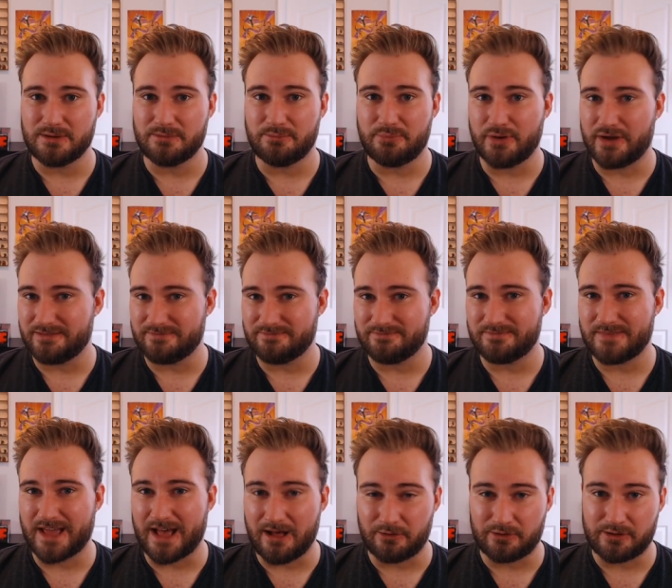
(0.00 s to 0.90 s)
but
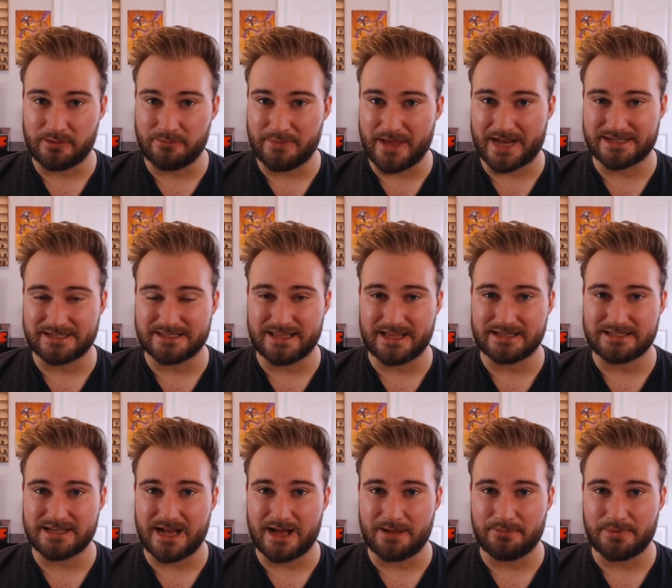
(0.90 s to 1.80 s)
I'll come back to that
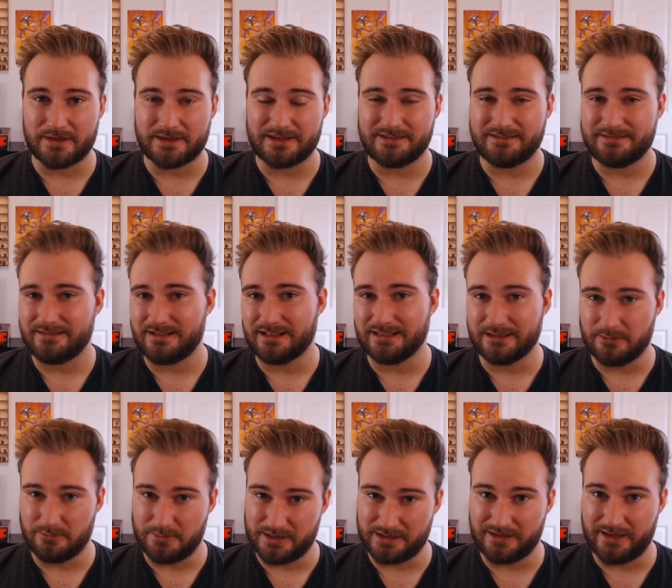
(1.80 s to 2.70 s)
topic a little
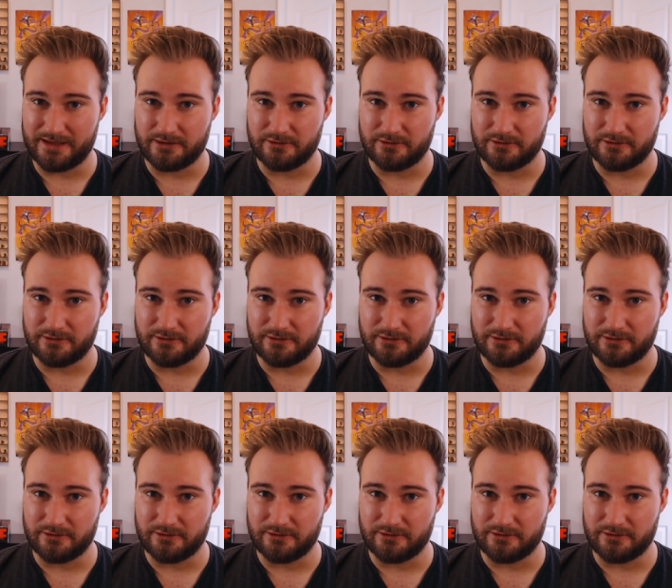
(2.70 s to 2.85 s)
bit later.